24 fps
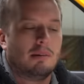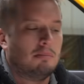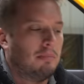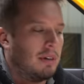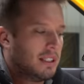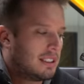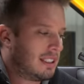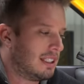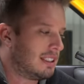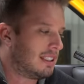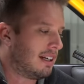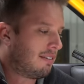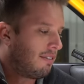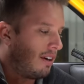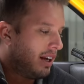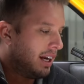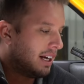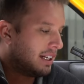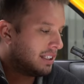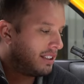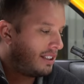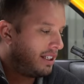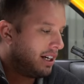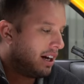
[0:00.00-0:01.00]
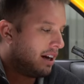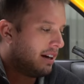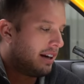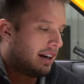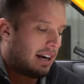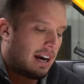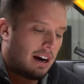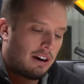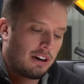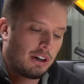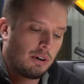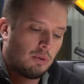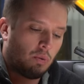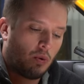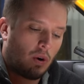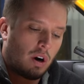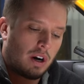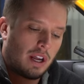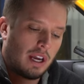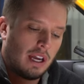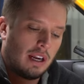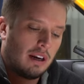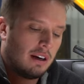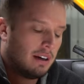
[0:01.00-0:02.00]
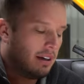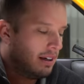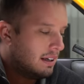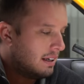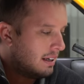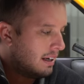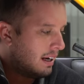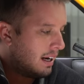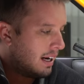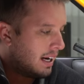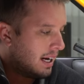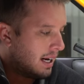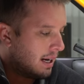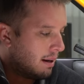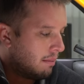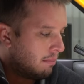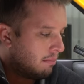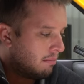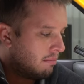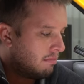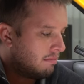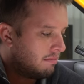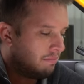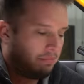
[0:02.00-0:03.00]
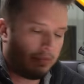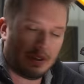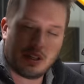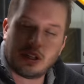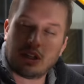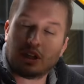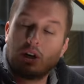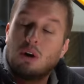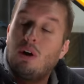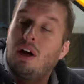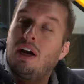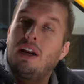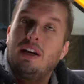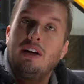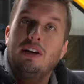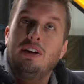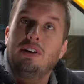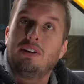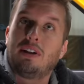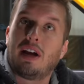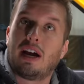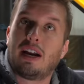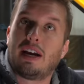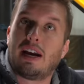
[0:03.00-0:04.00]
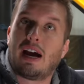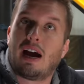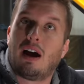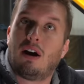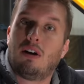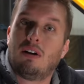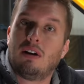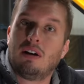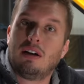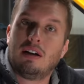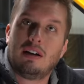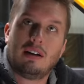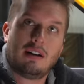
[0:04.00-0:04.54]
But since everything is done and how you want it, um, you can go ahead and do that now.